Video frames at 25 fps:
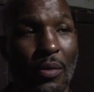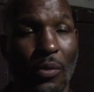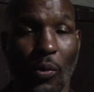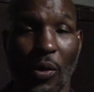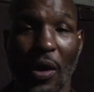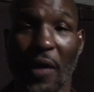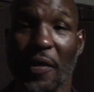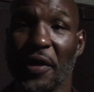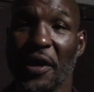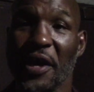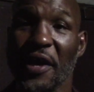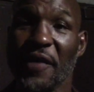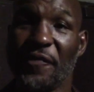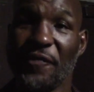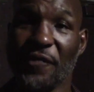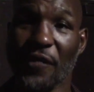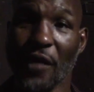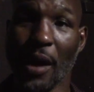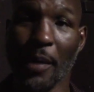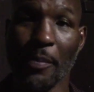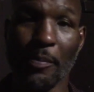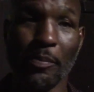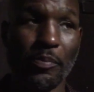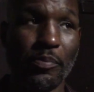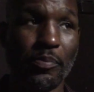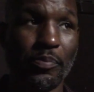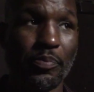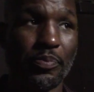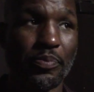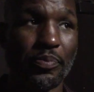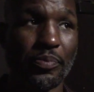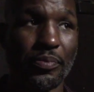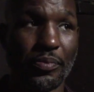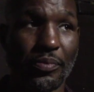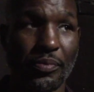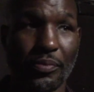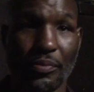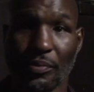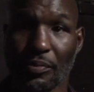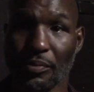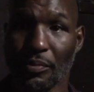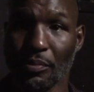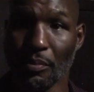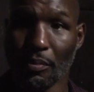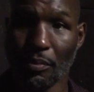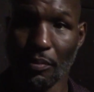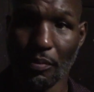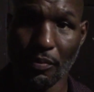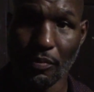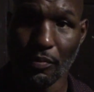Whether they from
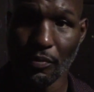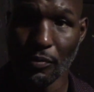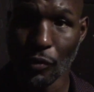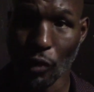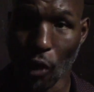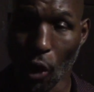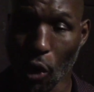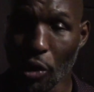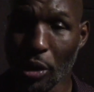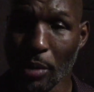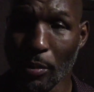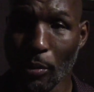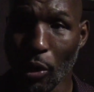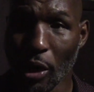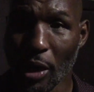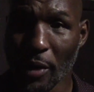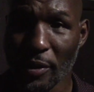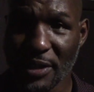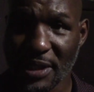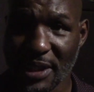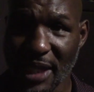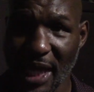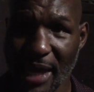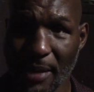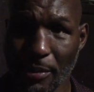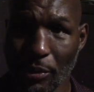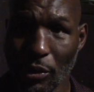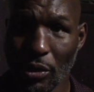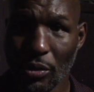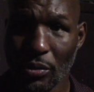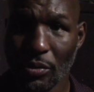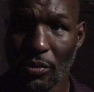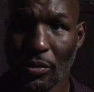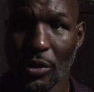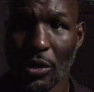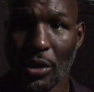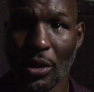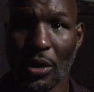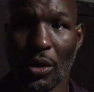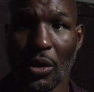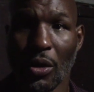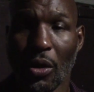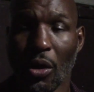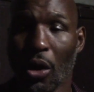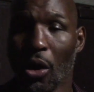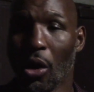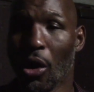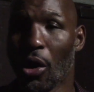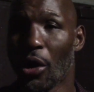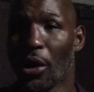Golden Boy Stable
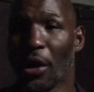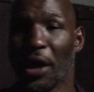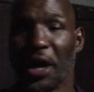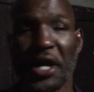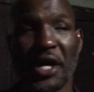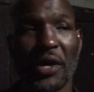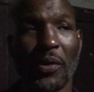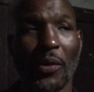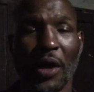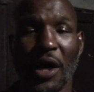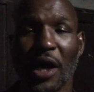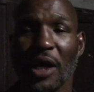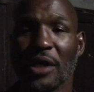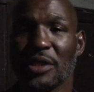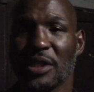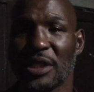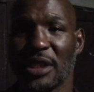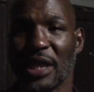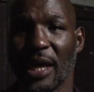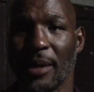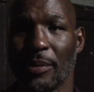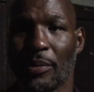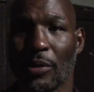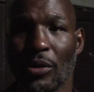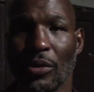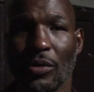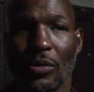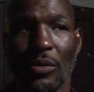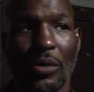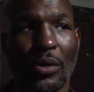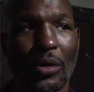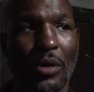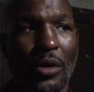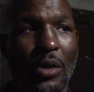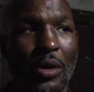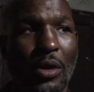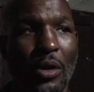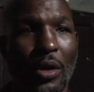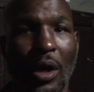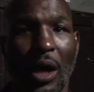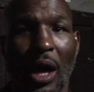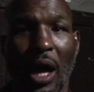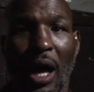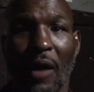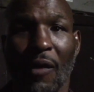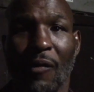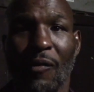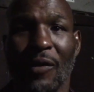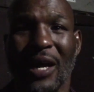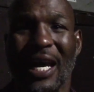or anyone else stable,
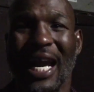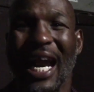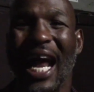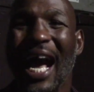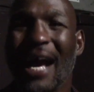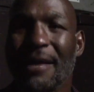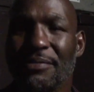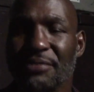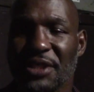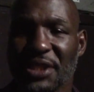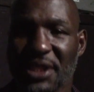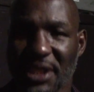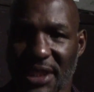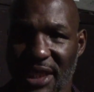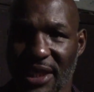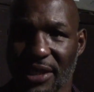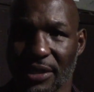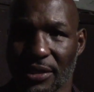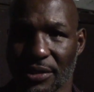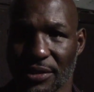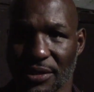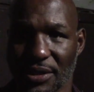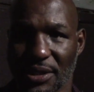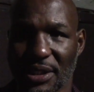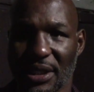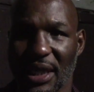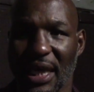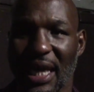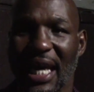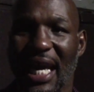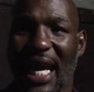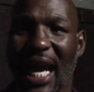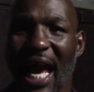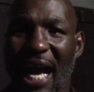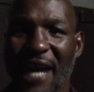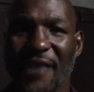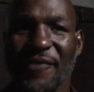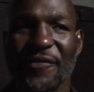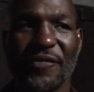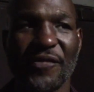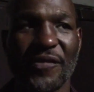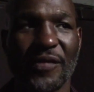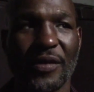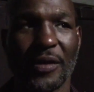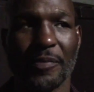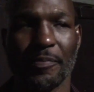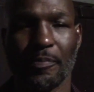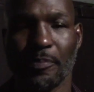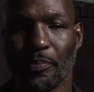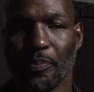life skills, life
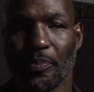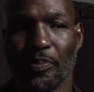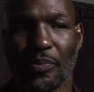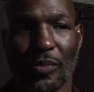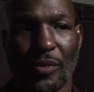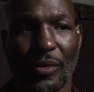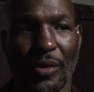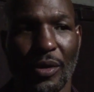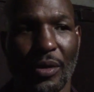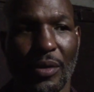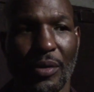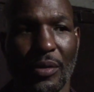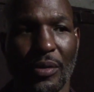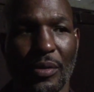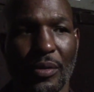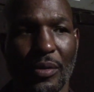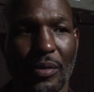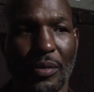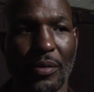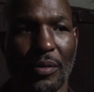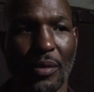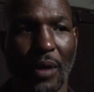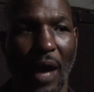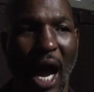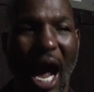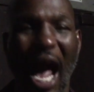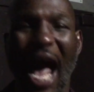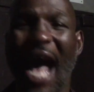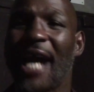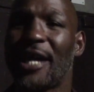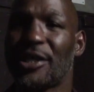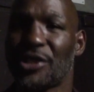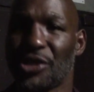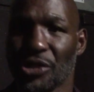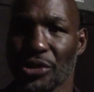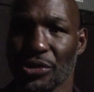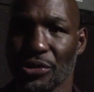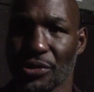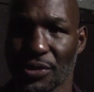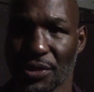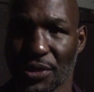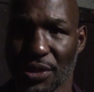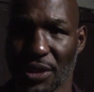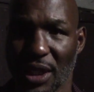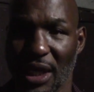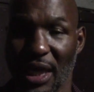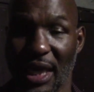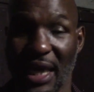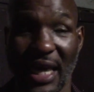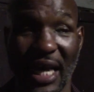
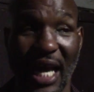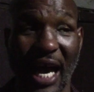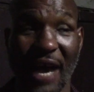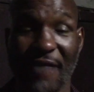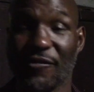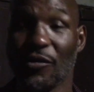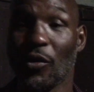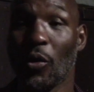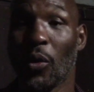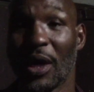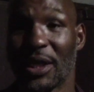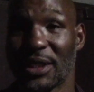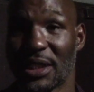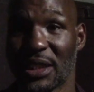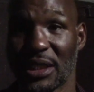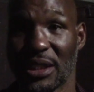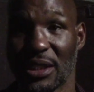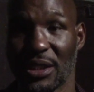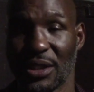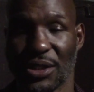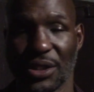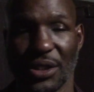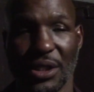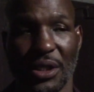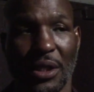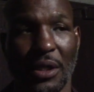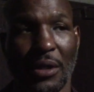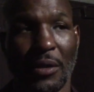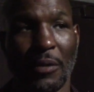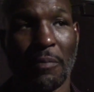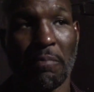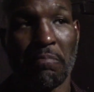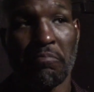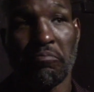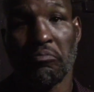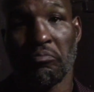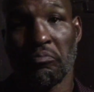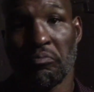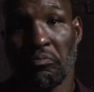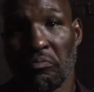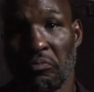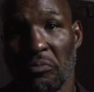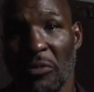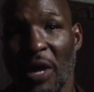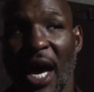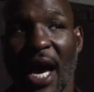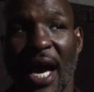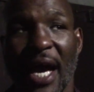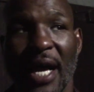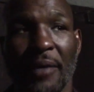answers and life questions.
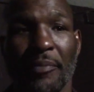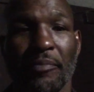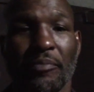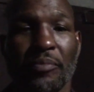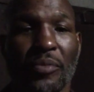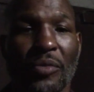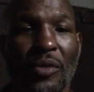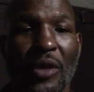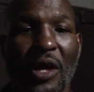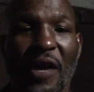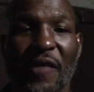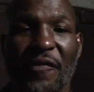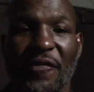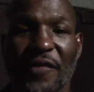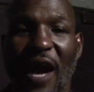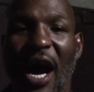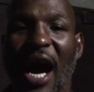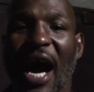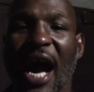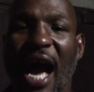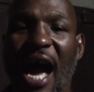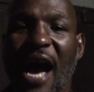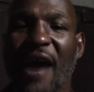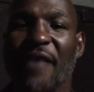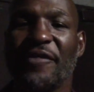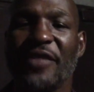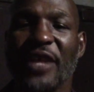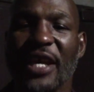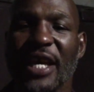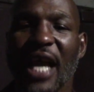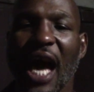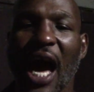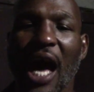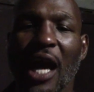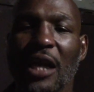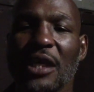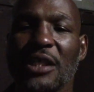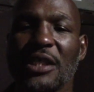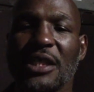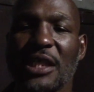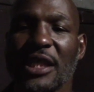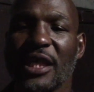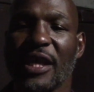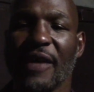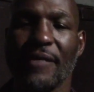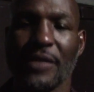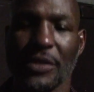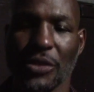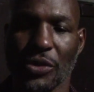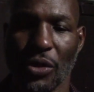Hey, if I have the knowledge to
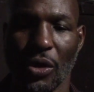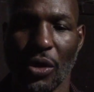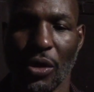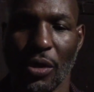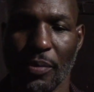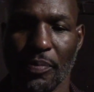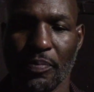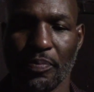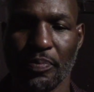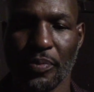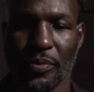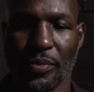give it to them